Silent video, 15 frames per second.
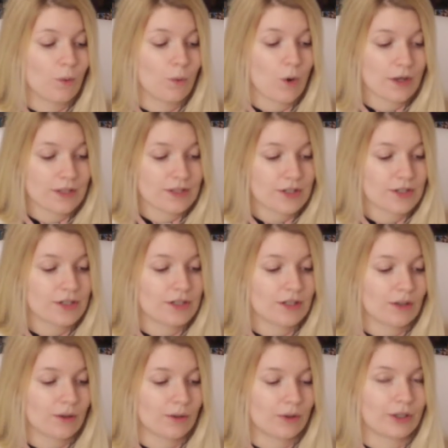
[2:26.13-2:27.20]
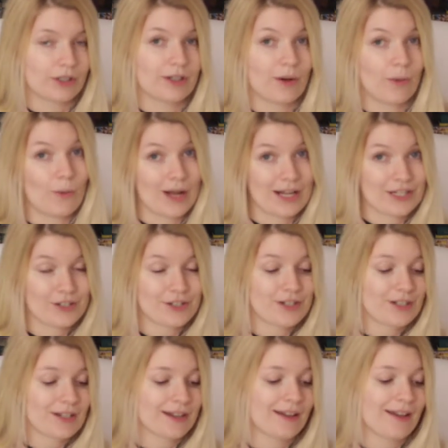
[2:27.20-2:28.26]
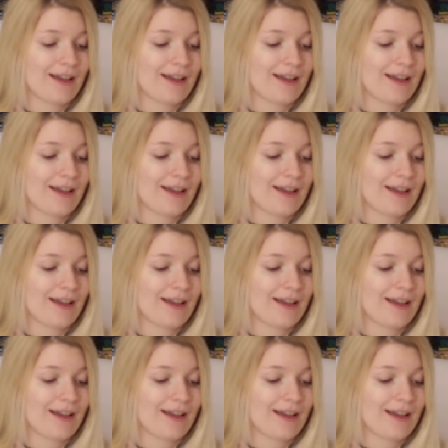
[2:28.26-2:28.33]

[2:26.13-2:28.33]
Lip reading: wonder or wonder,